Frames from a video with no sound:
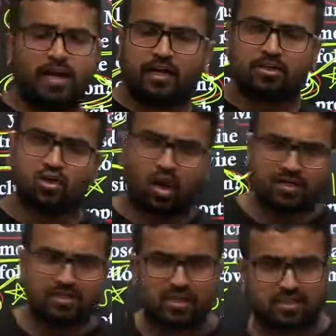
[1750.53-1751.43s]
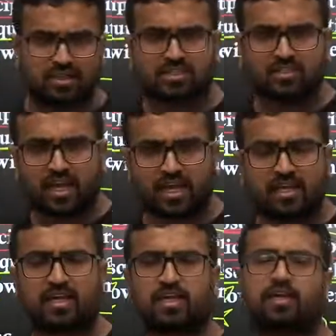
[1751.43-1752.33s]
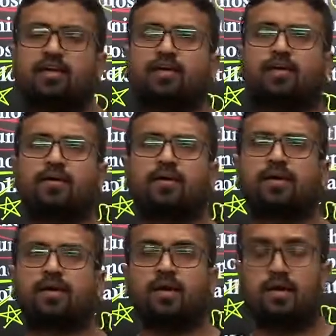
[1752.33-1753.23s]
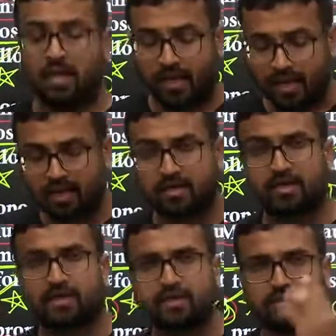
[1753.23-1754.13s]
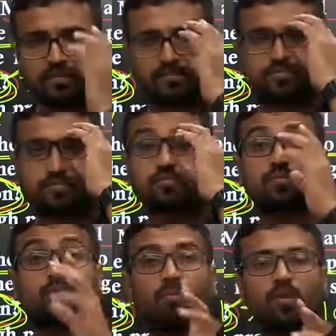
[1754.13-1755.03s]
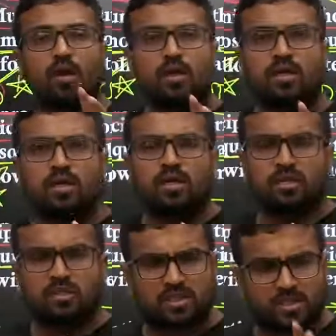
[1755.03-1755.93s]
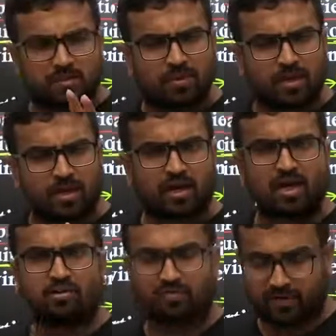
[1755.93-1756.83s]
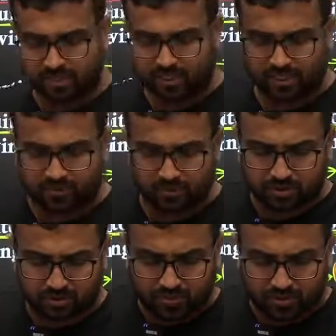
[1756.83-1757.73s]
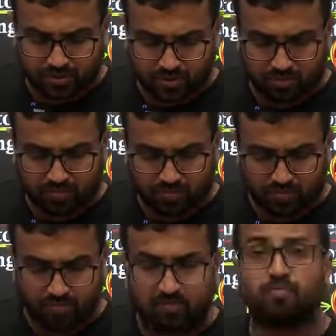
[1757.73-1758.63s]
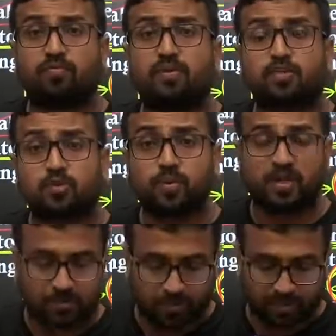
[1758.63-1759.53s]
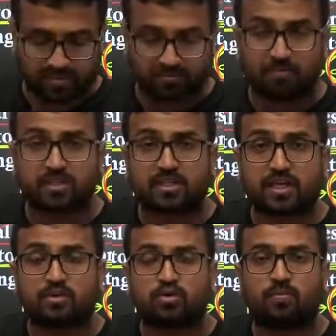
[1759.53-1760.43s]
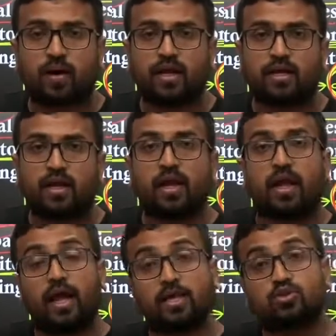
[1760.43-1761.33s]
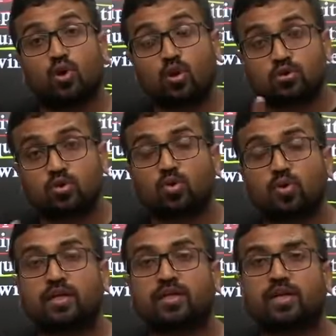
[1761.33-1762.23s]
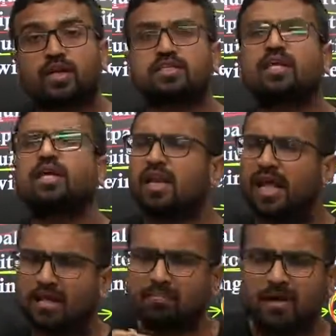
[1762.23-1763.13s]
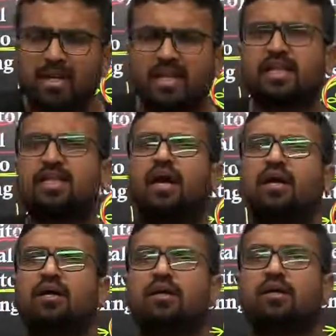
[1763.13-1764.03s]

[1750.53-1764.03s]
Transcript: It is not just dengue. It is the similar kind of disease which spreads because of mosquito bite has also increased, like malaria.